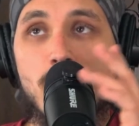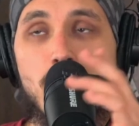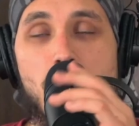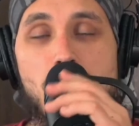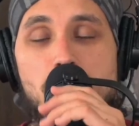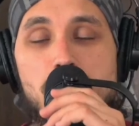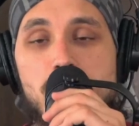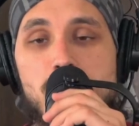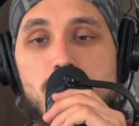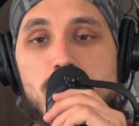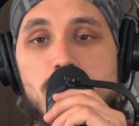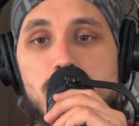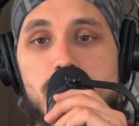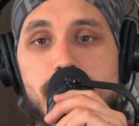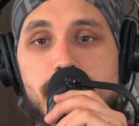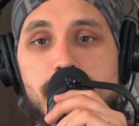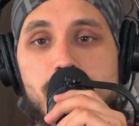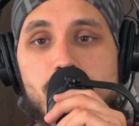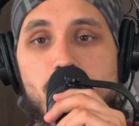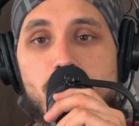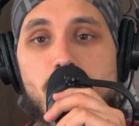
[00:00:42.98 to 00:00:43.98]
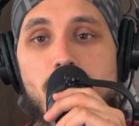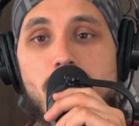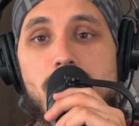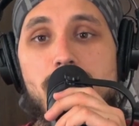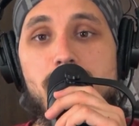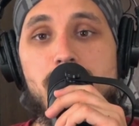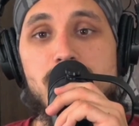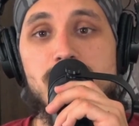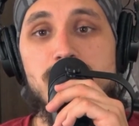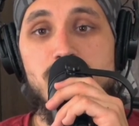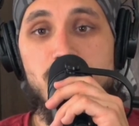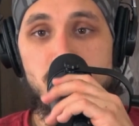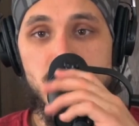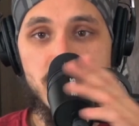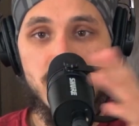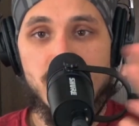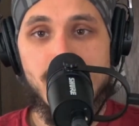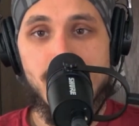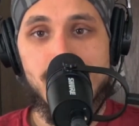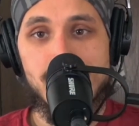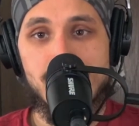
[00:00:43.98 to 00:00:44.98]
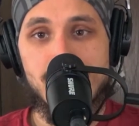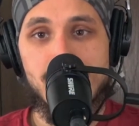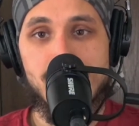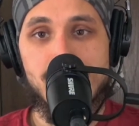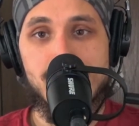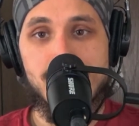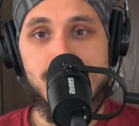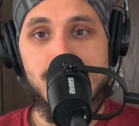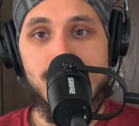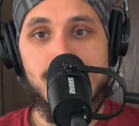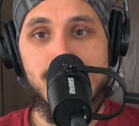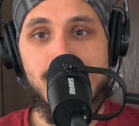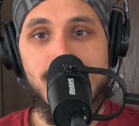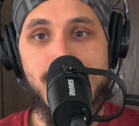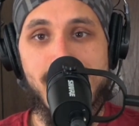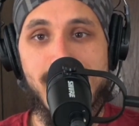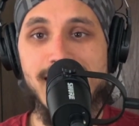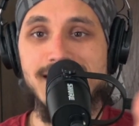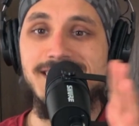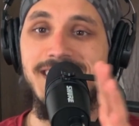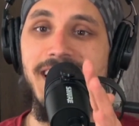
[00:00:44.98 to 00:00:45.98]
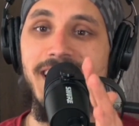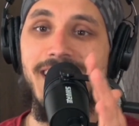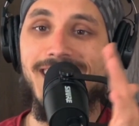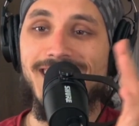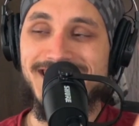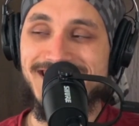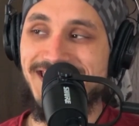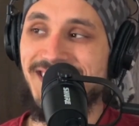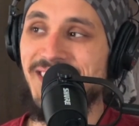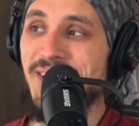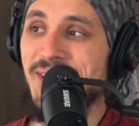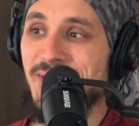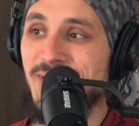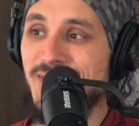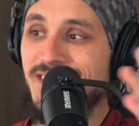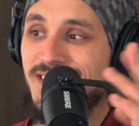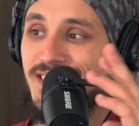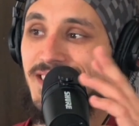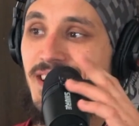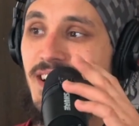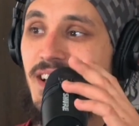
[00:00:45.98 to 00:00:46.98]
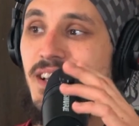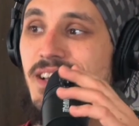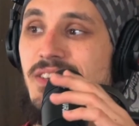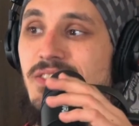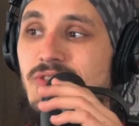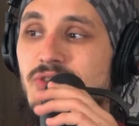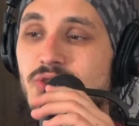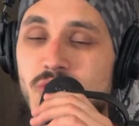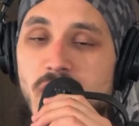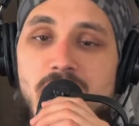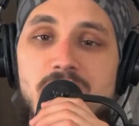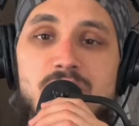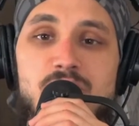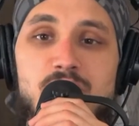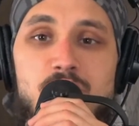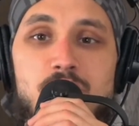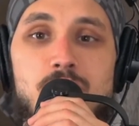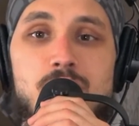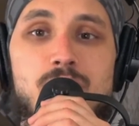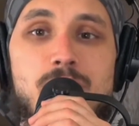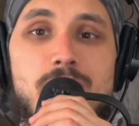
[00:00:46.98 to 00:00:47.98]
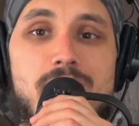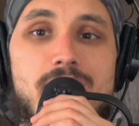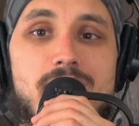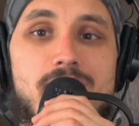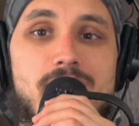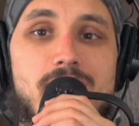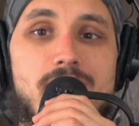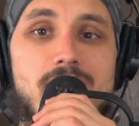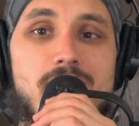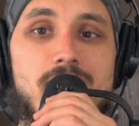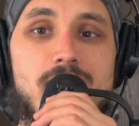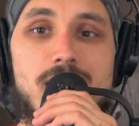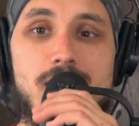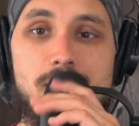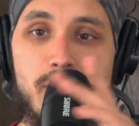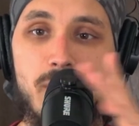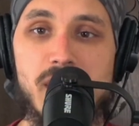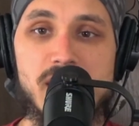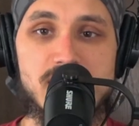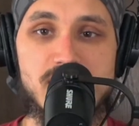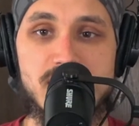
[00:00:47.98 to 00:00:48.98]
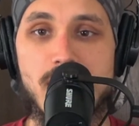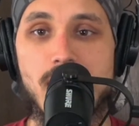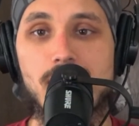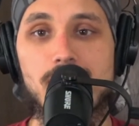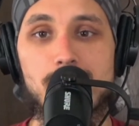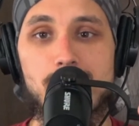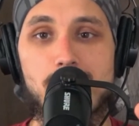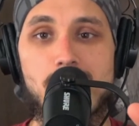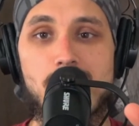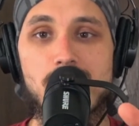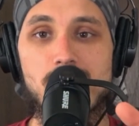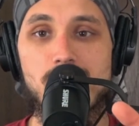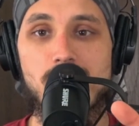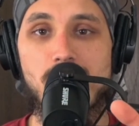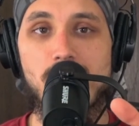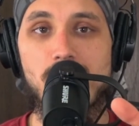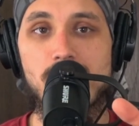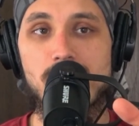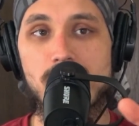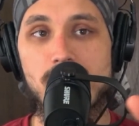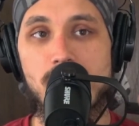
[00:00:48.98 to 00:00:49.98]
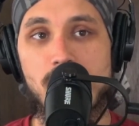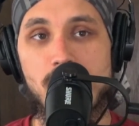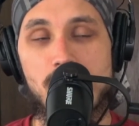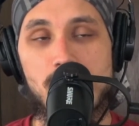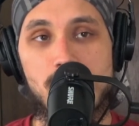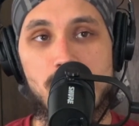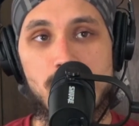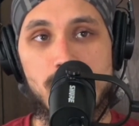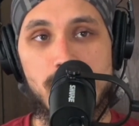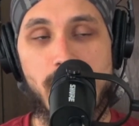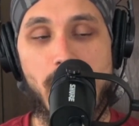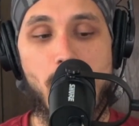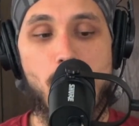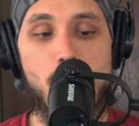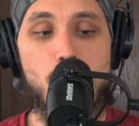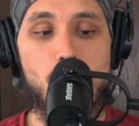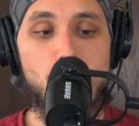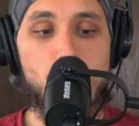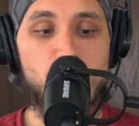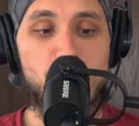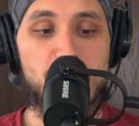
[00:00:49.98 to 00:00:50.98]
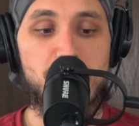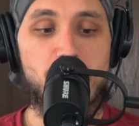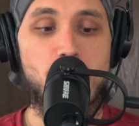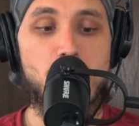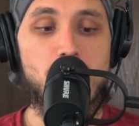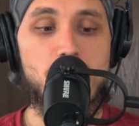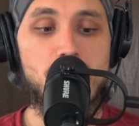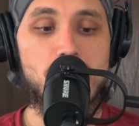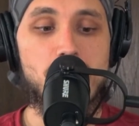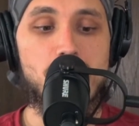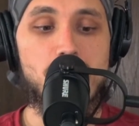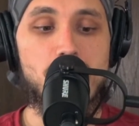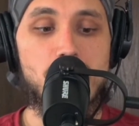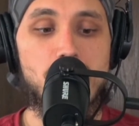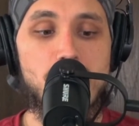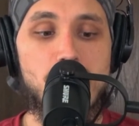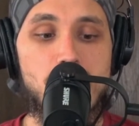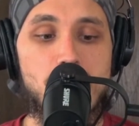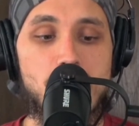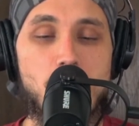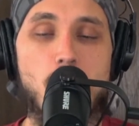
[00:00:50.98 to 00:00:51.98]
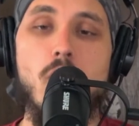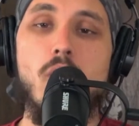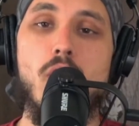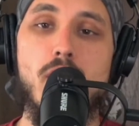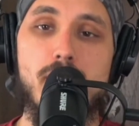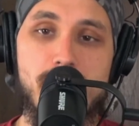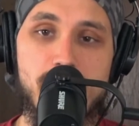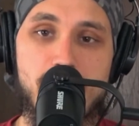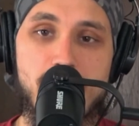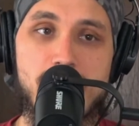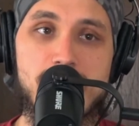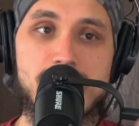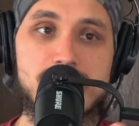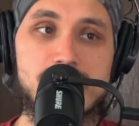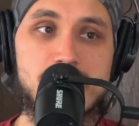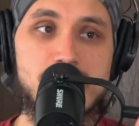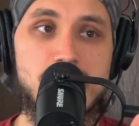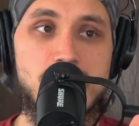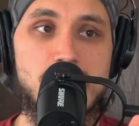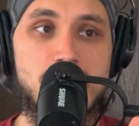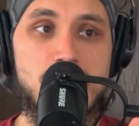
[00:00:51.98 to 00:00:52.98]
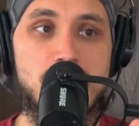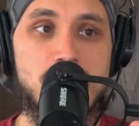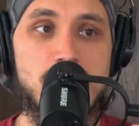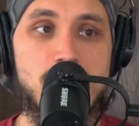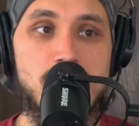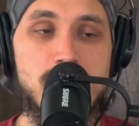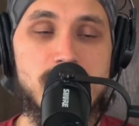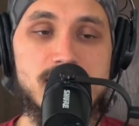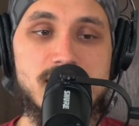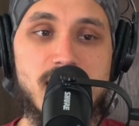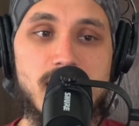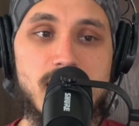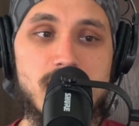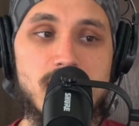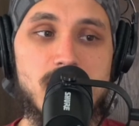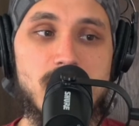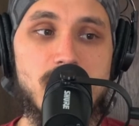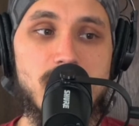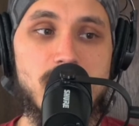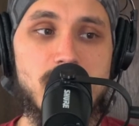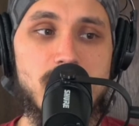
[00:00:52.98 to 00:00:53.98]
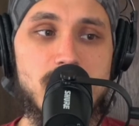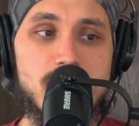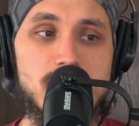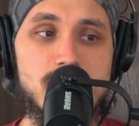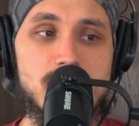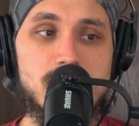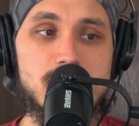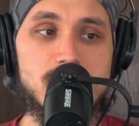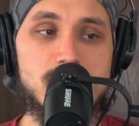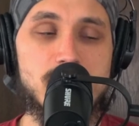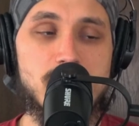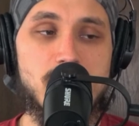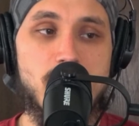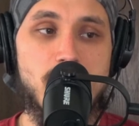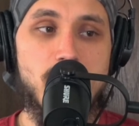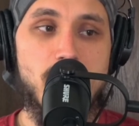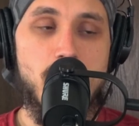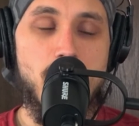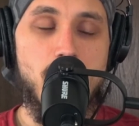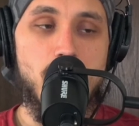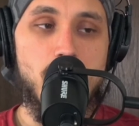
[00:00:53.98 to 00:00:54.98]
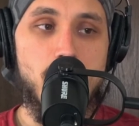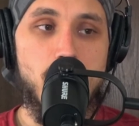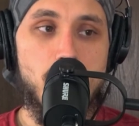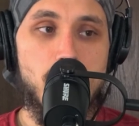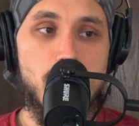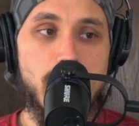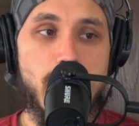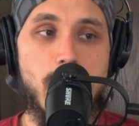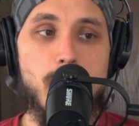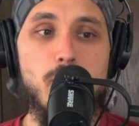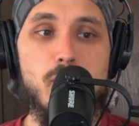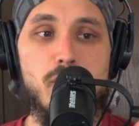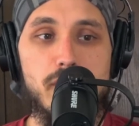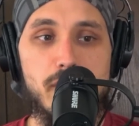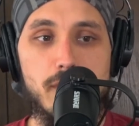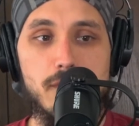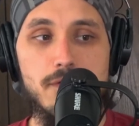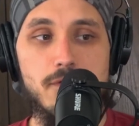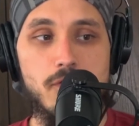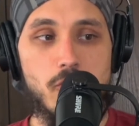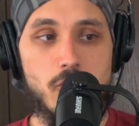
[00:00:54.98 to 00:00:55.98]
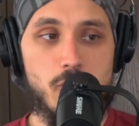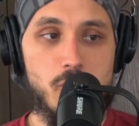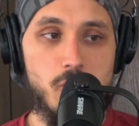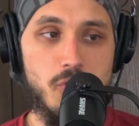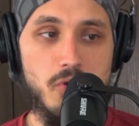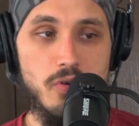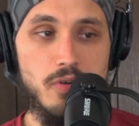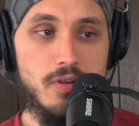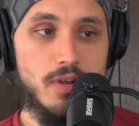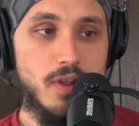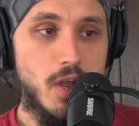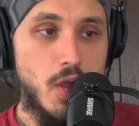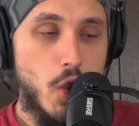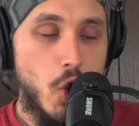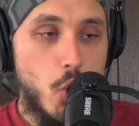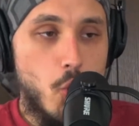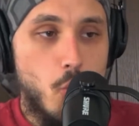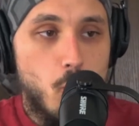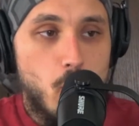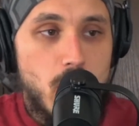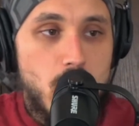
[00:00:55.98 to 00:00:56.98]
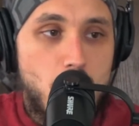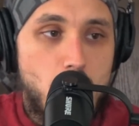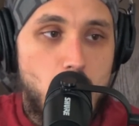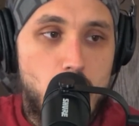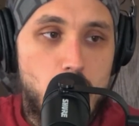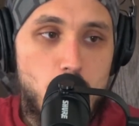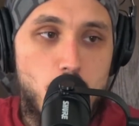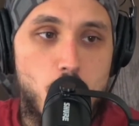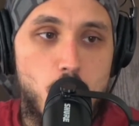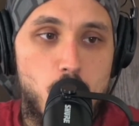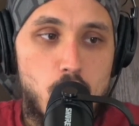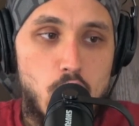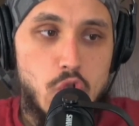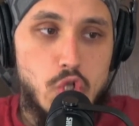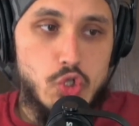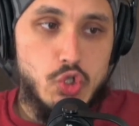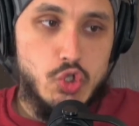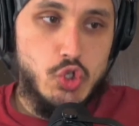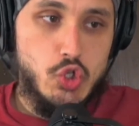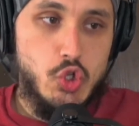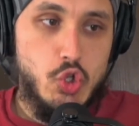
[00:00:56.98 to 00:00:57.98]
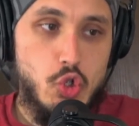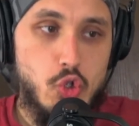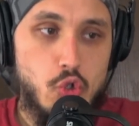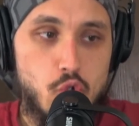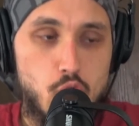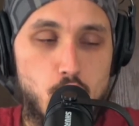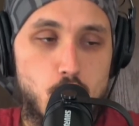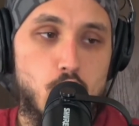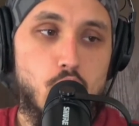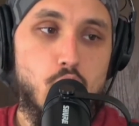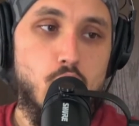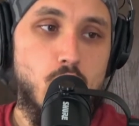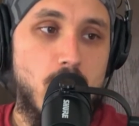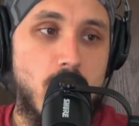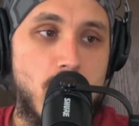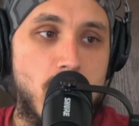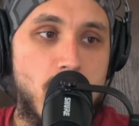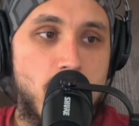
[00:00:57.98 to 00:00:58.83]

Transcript: Hey, when, when life gives you shit, as I like to always say, try to make the best chocolate pie you can. Now, with going, going off of that, the second thing is now moving forward, we are going to